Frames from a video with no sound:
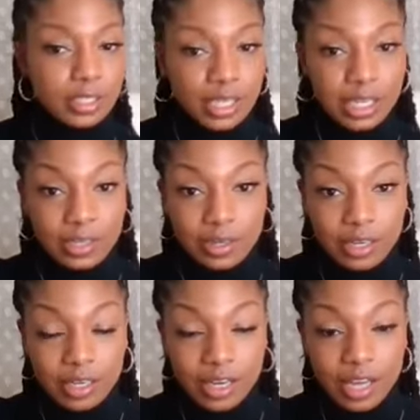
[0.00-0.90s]

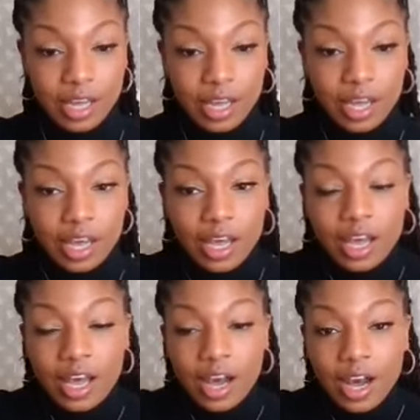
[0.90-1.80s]
And
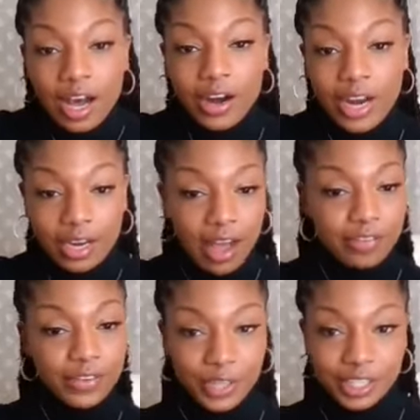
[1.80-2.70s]
all right, I
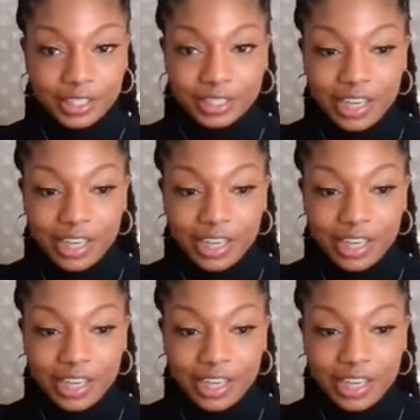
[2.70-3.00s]
feel good.